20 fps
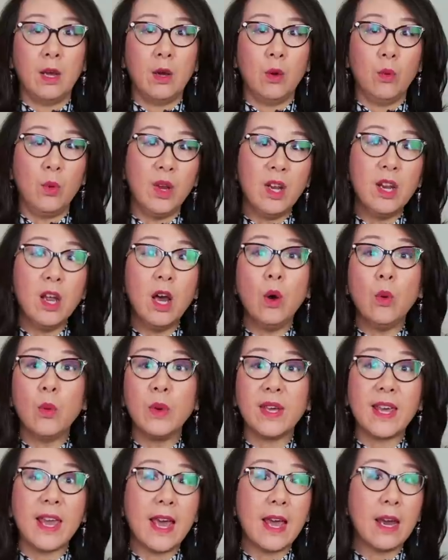We know
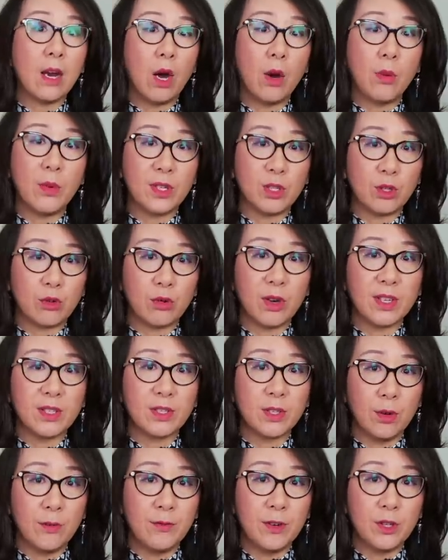we can't always
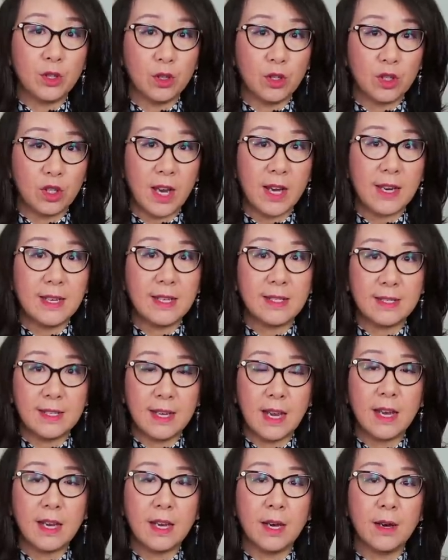trust official Chinese
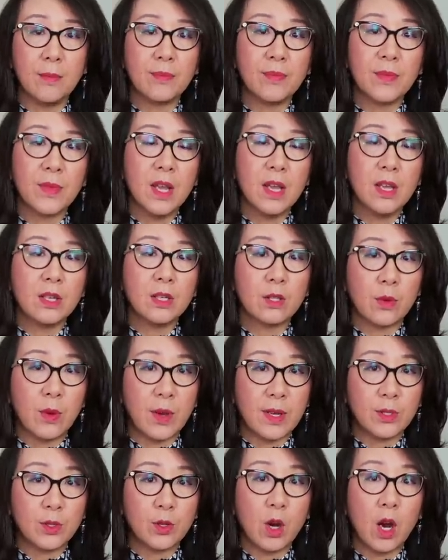data, so
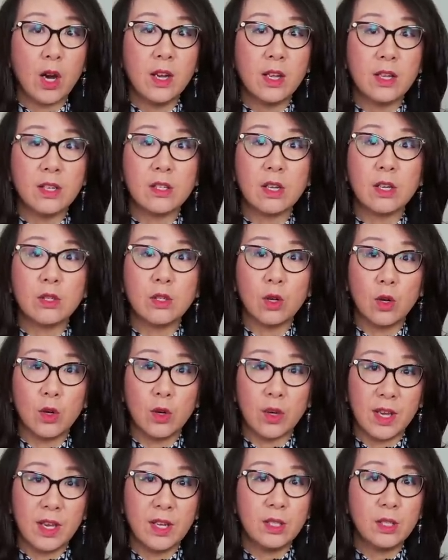I started to
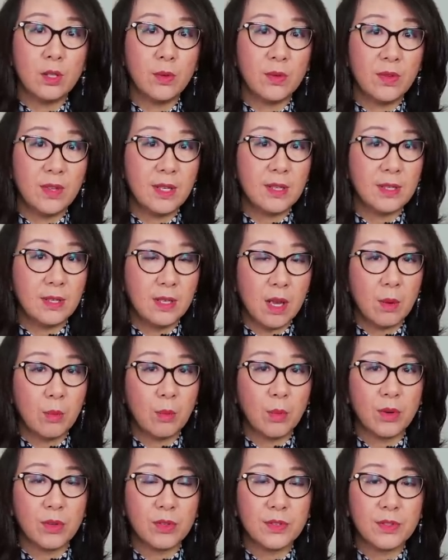look into these
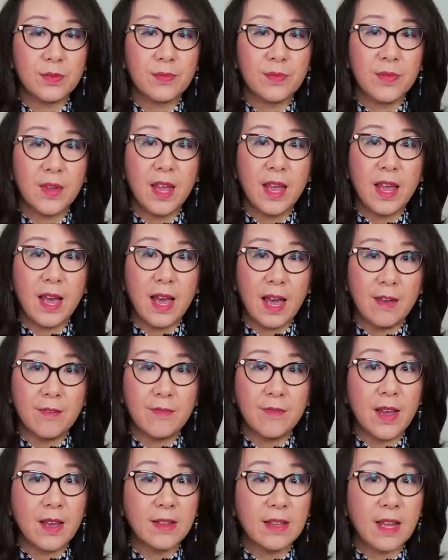numbers. I
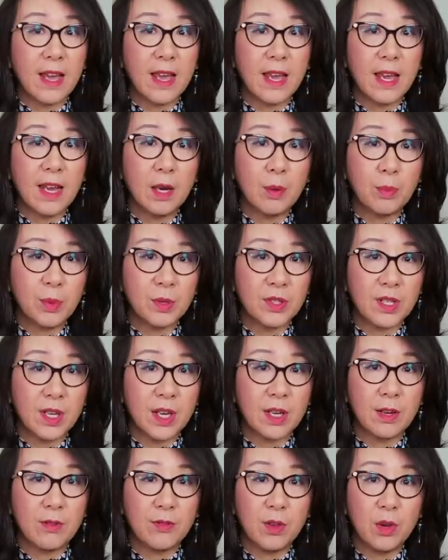found that
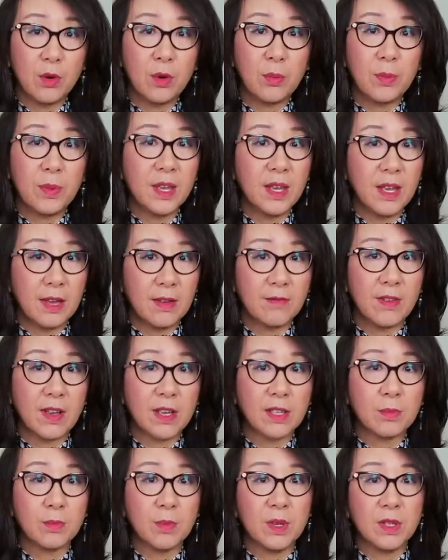80% of European
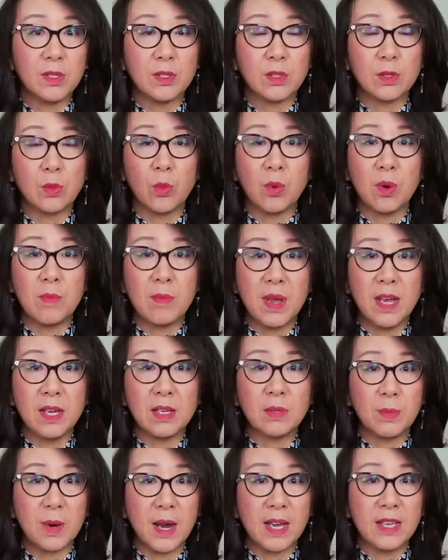investments were
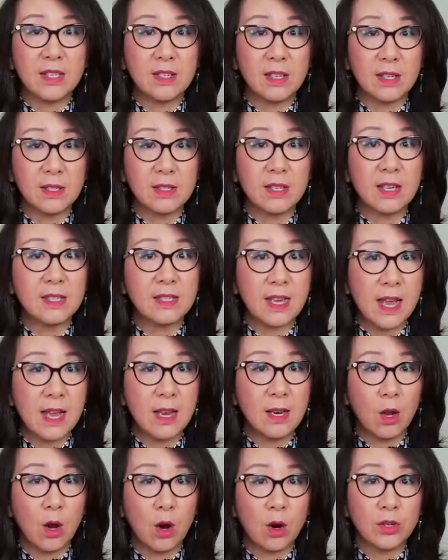made by just
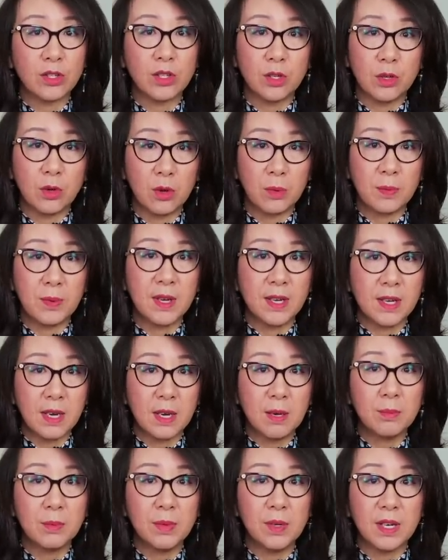10 large European
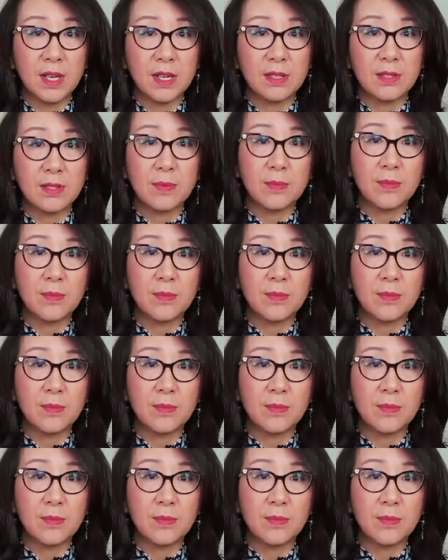companies.